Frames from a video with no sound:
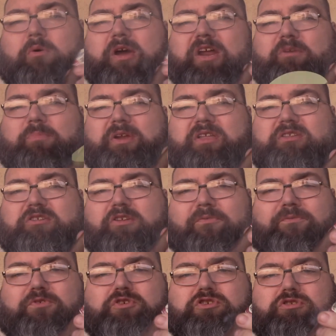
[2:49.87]
right, everybody, into the
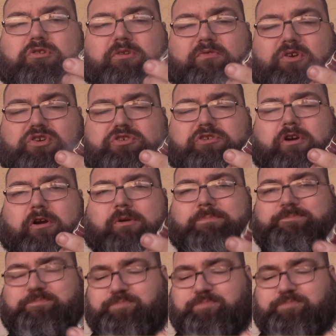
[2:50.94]
first third of our cigar.